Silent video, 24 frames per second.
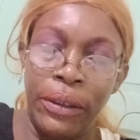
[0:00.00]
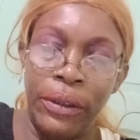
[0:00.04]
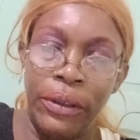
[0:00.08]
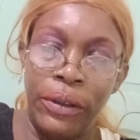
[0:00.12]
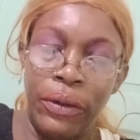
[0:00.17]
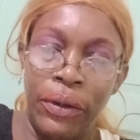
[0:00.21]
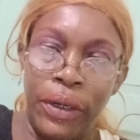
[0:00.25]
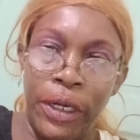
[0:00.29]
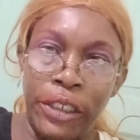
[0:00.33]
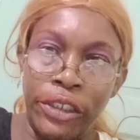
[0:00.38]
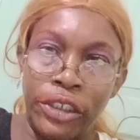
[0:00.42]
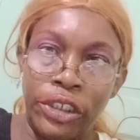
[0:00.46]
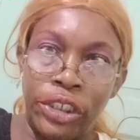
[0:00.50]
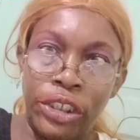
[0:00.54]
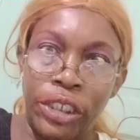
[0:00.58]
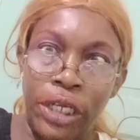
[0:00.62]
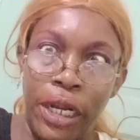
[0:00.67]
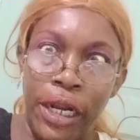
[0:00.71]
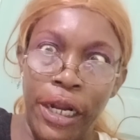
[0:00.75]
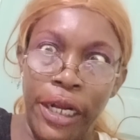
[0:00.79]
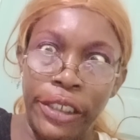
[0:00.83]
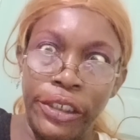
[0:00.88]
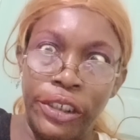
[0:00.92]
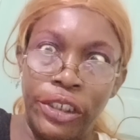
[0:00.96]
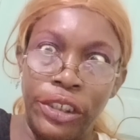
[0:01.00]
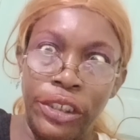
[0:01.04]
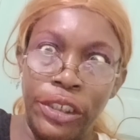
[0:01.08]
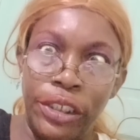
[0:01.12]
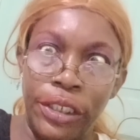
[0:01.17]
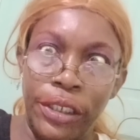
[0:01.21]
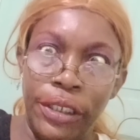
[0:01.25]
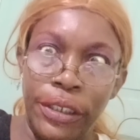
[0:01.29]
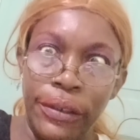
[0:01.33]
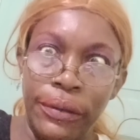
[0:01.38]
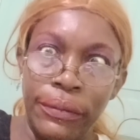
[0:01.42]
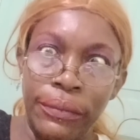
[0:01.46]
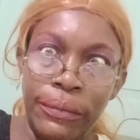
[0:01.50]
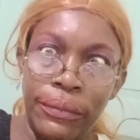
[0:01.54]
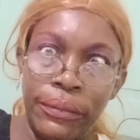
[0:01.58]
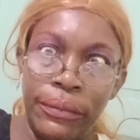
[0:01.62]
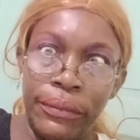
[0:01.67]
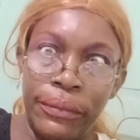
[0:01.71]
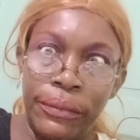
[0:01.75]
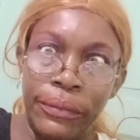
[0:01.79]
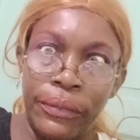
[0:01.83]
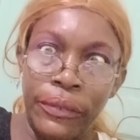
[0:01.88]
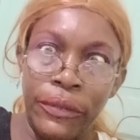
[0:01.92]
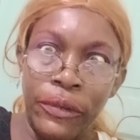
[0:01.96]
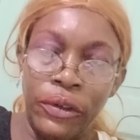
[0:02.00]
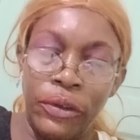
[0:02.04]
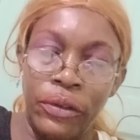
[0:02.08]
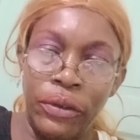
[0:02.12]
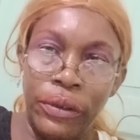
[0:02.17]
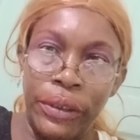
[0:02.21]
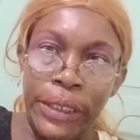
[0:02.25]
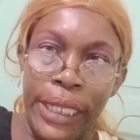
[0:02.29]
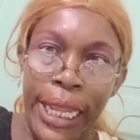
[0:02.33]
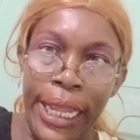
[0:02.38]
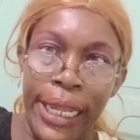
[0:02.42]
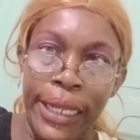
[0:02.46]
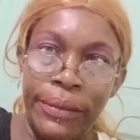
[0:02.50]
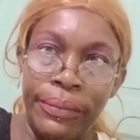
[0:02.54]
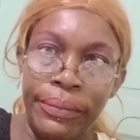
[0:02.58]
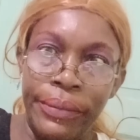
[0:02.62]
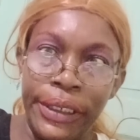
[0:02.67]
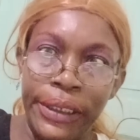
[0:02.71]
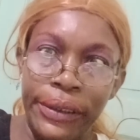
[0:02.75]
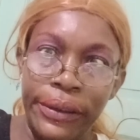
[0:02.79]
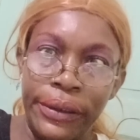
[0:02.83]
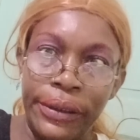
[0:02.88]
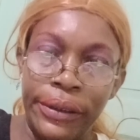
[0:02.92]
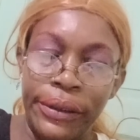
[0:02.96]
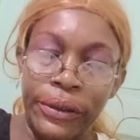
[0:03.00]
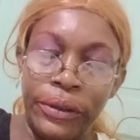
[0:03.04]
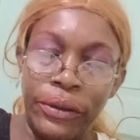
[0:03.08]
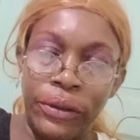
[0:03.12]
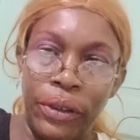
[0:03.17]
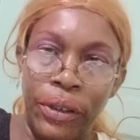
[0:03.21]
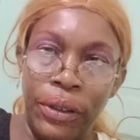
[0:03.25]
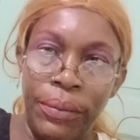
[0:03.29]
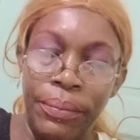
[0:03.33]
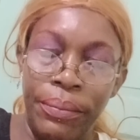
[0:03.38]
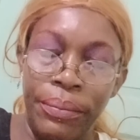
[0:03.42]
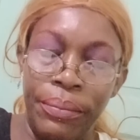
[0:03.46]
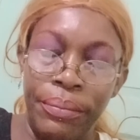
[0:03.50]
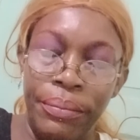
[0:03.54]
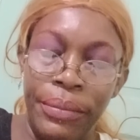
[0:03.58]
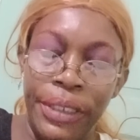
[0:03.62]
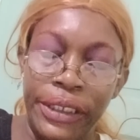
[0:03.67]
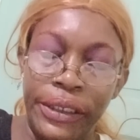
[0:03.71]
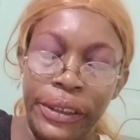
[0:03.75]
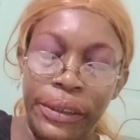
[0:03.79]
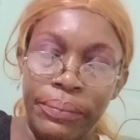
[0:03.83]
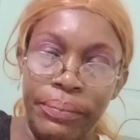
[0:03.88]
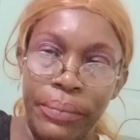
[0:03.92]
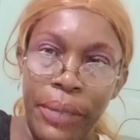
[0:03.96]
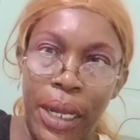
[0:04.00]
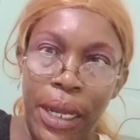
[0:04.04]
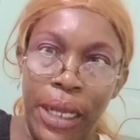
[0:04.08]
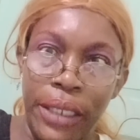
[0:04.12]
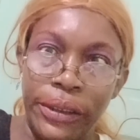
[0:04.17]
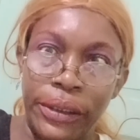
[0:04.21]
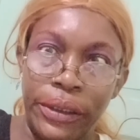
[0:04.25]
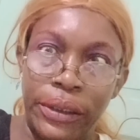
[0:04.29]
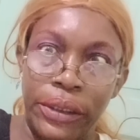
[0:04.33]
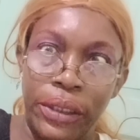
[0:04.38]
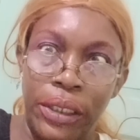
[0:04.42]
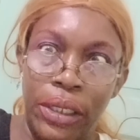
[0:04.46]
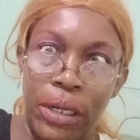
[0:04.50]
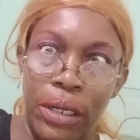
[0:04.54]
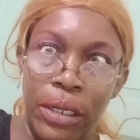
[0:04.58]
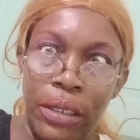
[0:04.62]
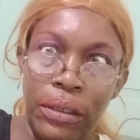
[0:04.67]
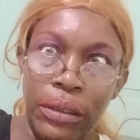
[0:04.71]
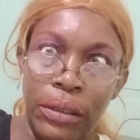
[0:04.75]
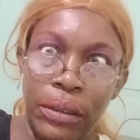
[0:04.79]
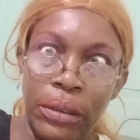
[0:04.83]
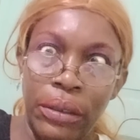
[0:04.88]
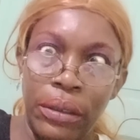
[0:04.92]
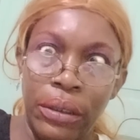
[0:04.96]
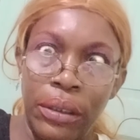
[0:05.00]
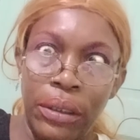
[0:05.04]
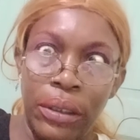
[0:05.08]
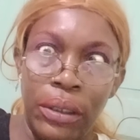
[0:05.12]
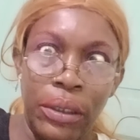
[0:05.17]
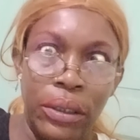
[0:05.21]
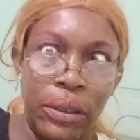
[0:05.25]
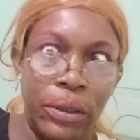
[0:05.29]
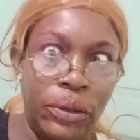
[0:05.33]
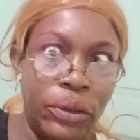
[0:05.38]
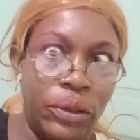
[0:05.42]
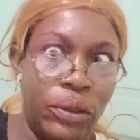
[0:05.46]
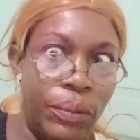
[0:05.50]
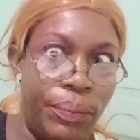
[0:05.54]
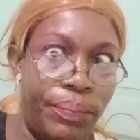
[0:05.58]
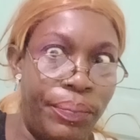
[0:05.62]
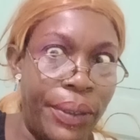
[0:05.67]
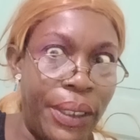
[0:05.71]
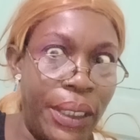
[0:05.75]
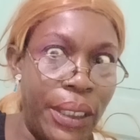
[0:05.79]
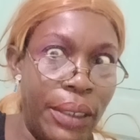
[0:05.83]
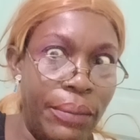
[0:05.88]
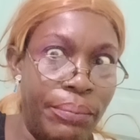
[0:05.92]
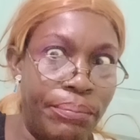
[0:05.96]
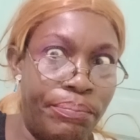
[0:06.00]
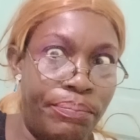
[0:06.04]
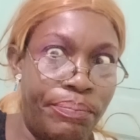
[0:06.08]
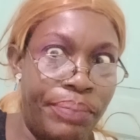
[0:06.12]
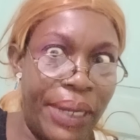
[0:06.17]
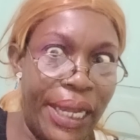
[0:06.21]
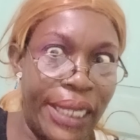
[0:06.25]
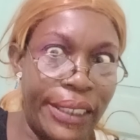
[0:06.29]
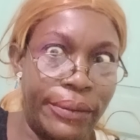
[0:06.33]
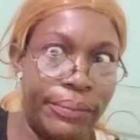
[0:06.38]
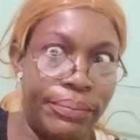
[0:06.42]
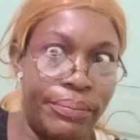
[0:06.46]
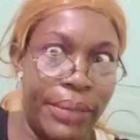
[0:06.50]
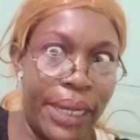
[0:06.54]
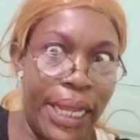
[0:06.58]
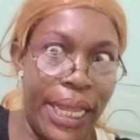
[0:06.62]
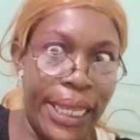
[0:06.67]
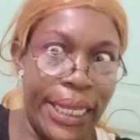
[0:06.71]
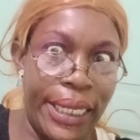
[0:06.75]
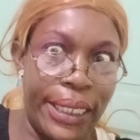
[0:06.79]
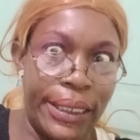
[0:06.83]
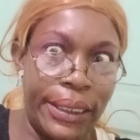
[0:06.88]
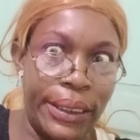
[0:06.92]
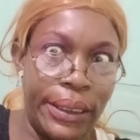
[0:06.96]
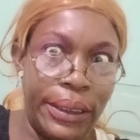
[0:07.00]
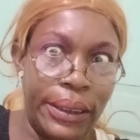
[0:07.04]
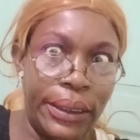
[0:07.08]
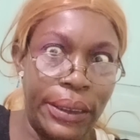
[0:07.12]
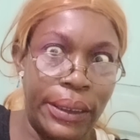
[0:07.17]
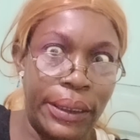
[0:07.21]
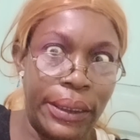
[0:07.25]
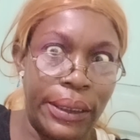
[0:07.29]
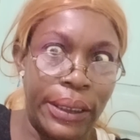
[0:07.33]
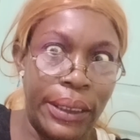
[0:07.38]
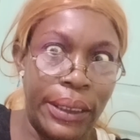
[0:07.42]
You are charged here tonight, Miss Marcia, to be in bad mind